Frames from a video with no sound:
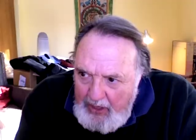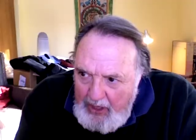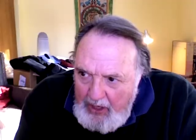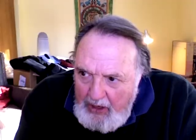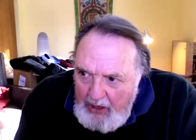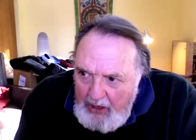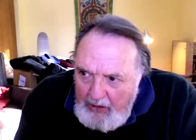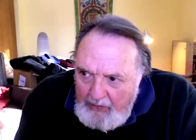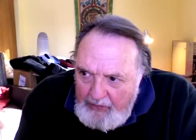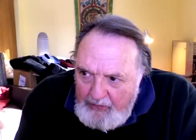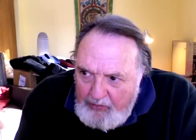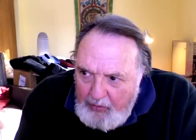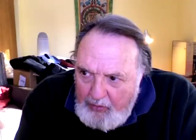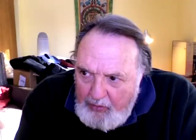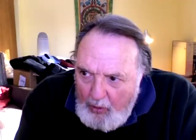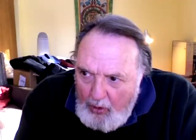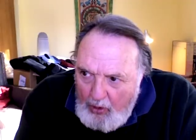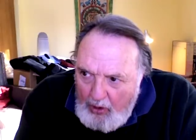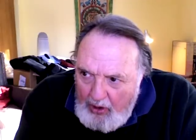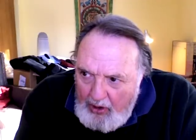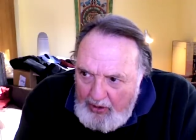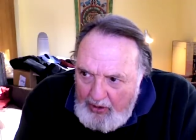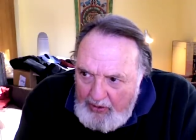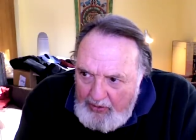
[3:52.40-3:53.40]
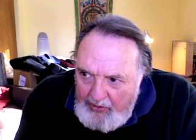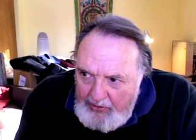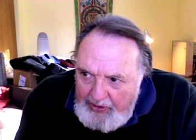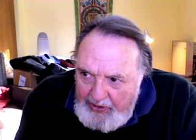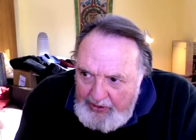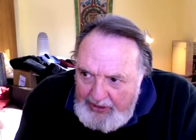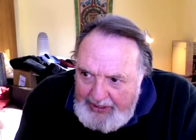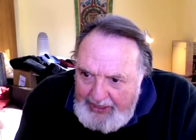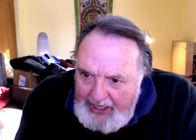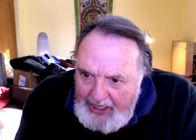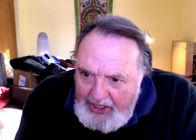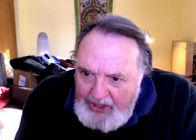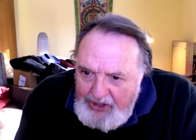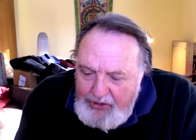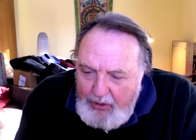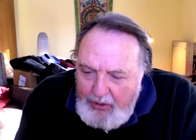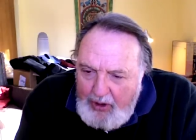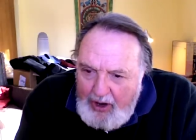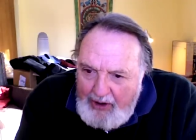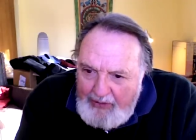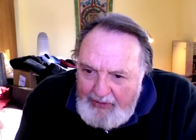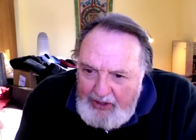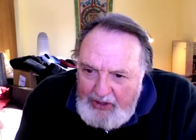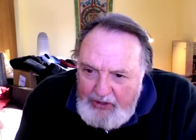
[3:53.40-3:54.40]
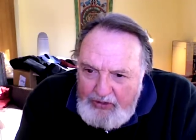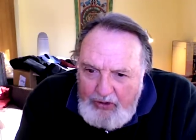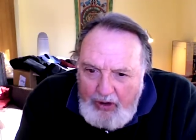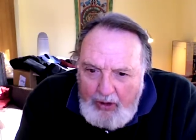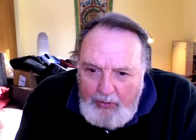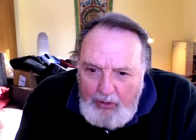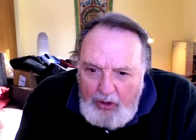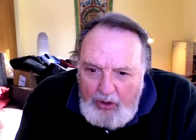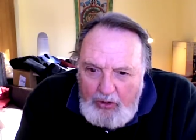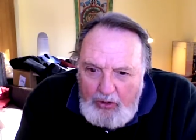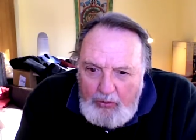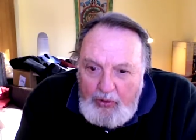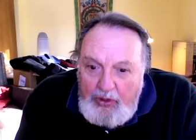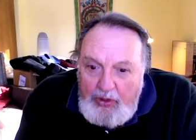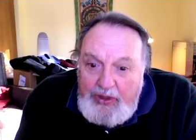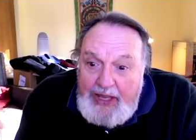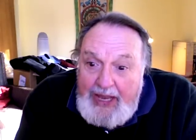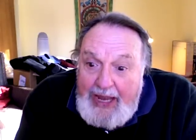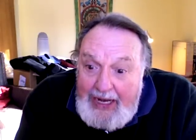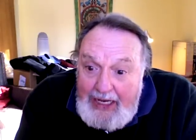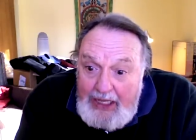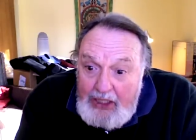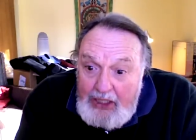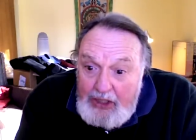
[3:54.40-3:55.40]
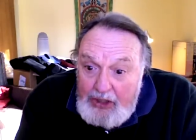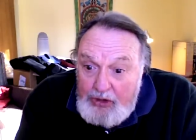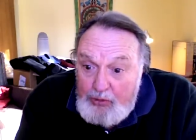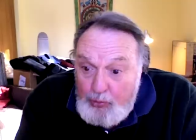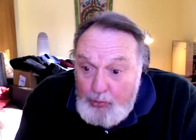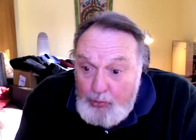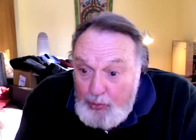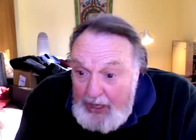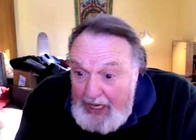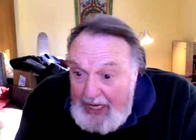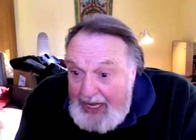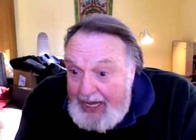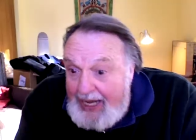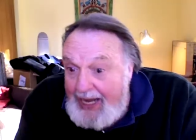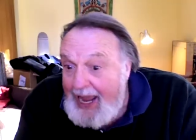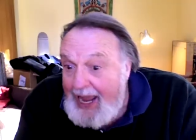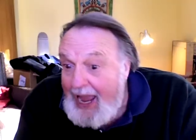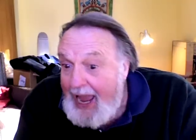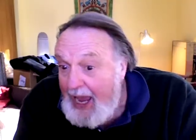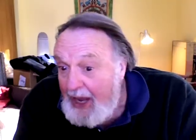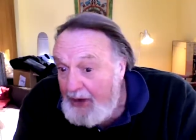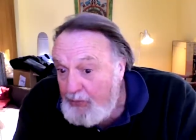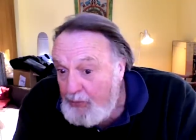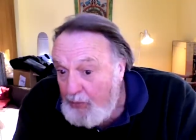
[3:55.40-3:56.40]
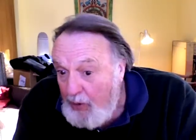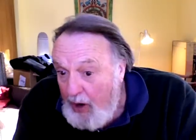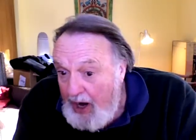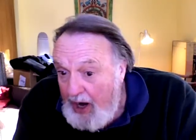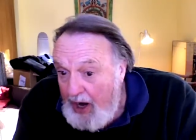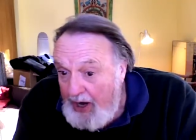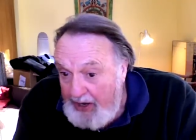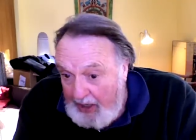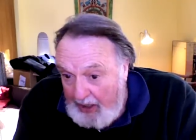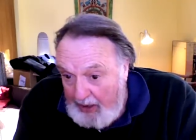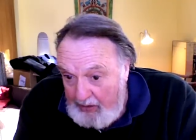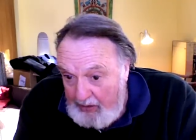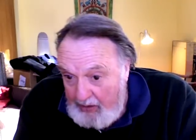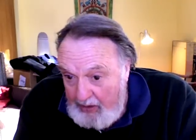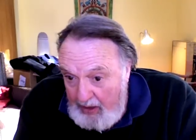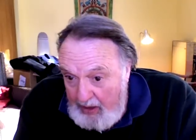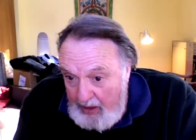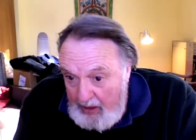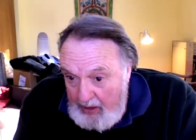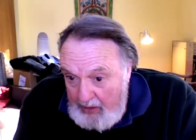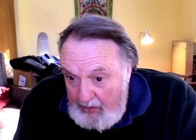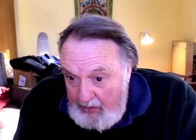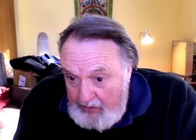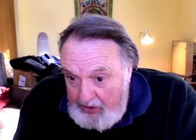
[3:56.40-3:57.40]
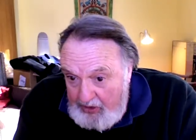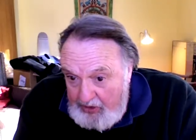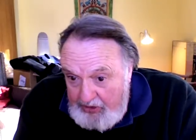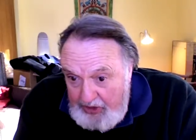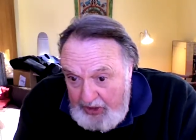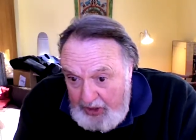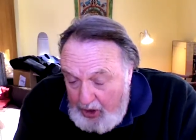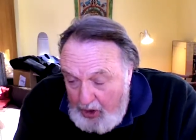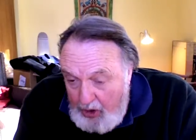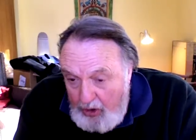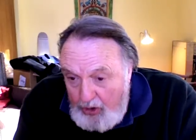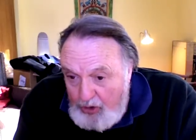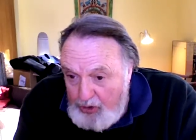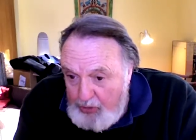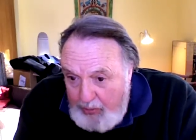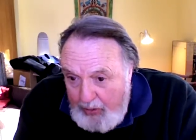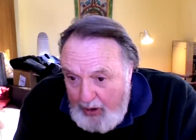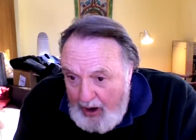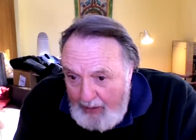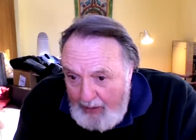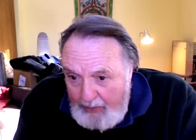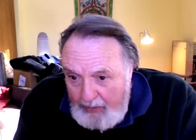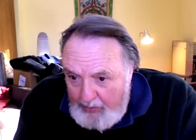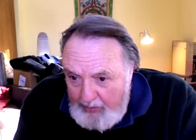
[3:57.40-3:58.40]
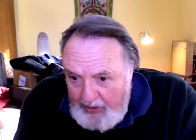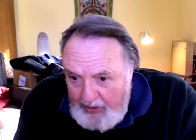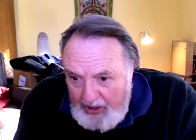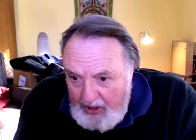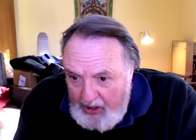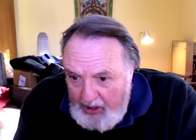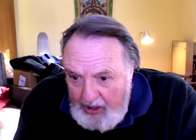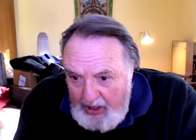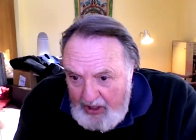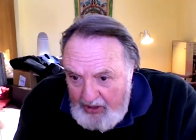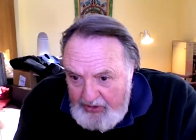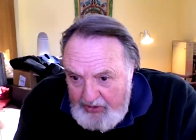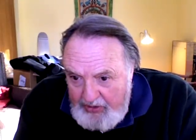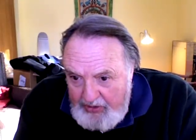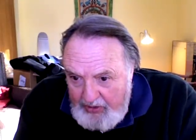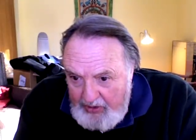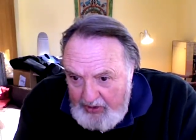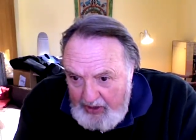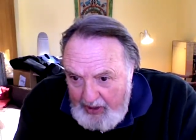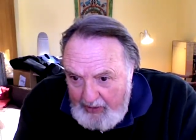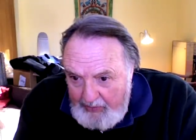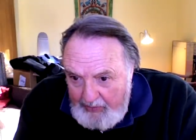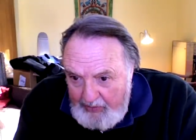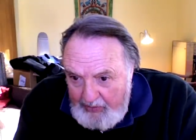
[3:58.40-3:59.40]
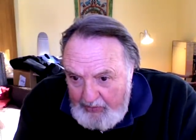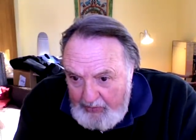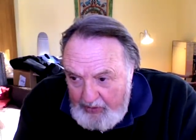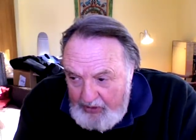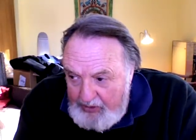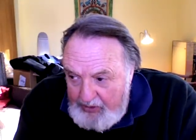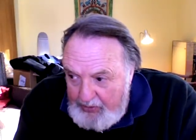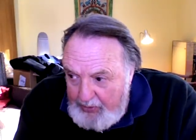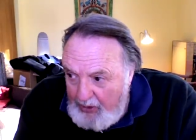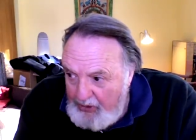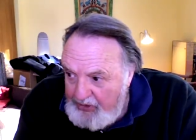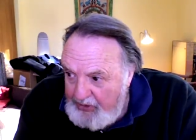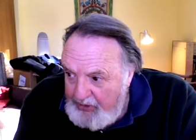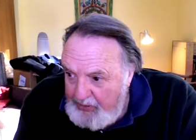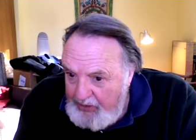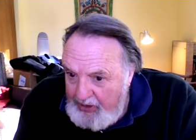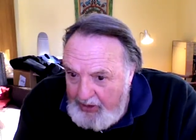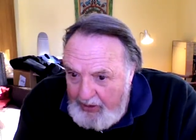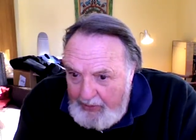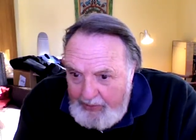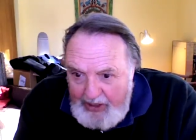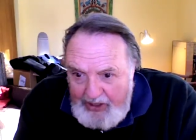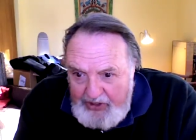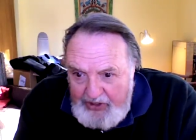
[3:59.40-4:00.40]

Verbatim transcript: For the kids who are having trouble with English, reading and writing, which is a huge problem in our country. I mean, we're supposed to be the best